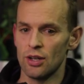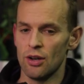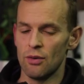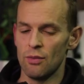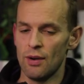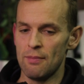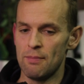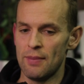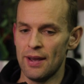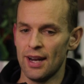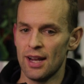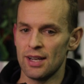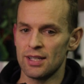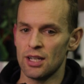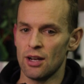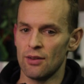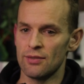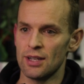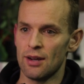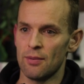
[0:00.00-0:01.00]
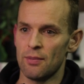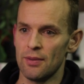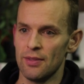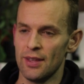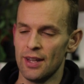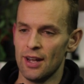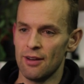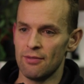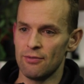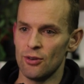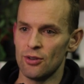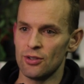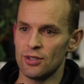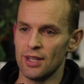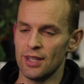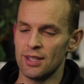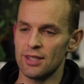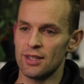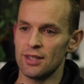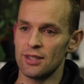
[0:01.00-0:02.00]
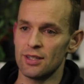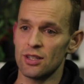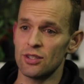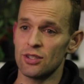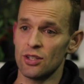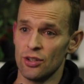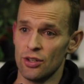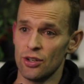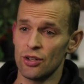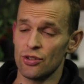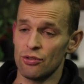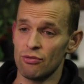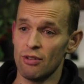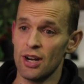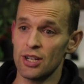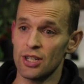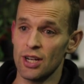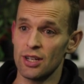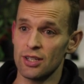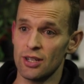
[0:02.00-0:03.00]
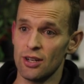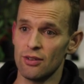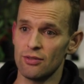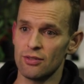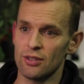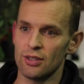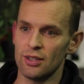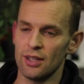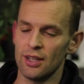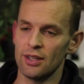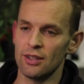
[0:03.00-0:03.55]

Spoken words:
we beat ourselves up, and then our first instance is to just thrash ourselves.